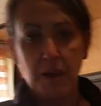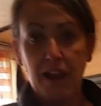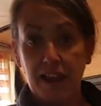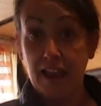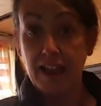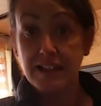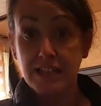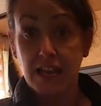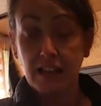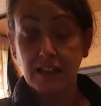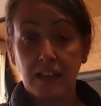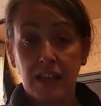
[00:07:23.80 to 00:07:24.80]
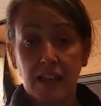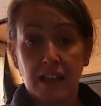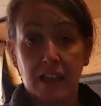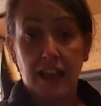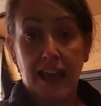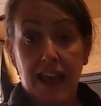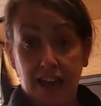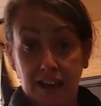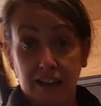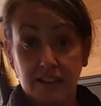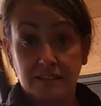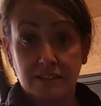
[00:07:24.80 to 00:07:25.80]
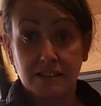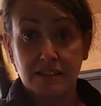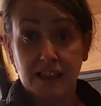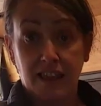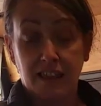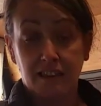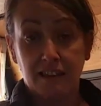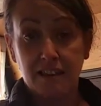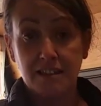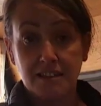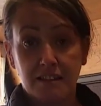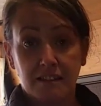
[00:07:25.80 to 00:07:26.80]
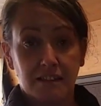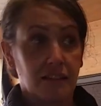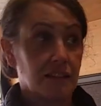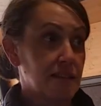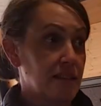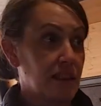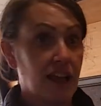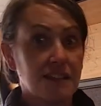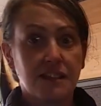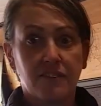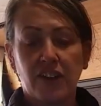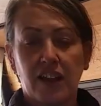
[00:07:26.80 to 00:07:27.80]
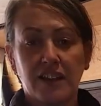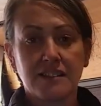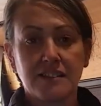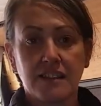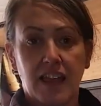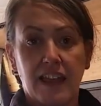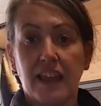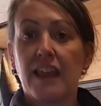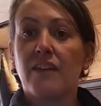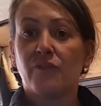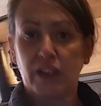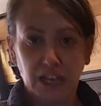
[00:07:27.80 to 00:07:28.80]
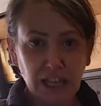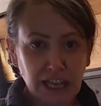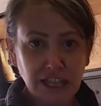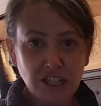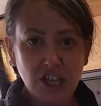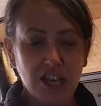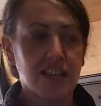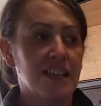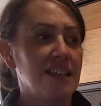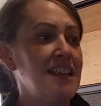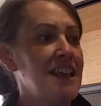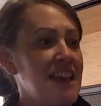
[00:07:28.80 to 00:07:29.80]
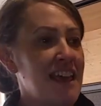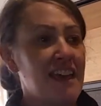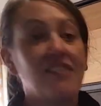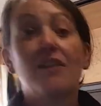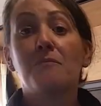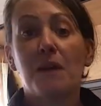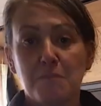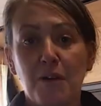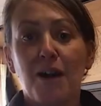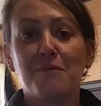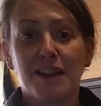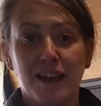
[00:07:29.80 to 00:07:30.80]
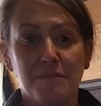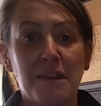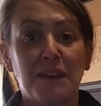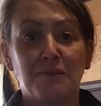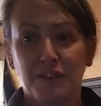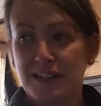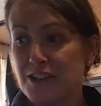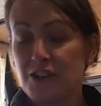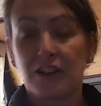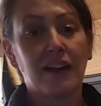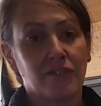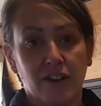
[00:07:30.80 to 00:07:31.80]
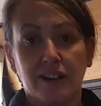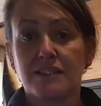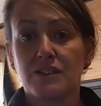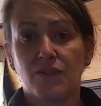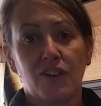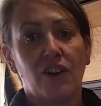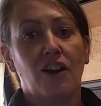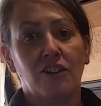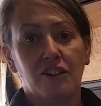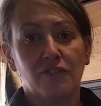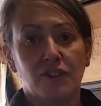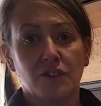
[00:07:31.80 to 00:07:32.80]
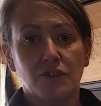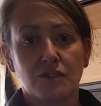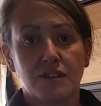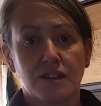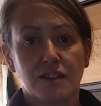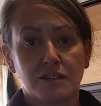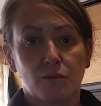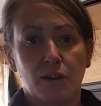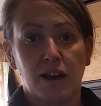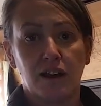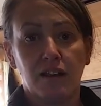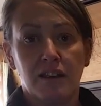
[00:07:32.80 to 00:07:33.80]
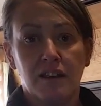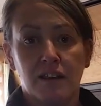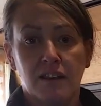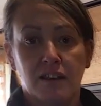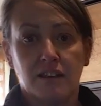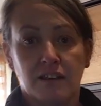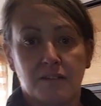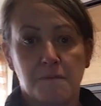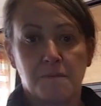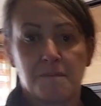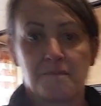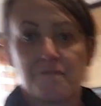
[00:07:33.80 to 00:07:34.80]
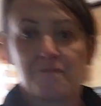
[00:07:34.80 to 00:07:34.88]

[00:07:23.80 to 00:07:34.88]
I had added. And lots of nice light and ventilation. And then my mom and I made window coverings for all of those as well. And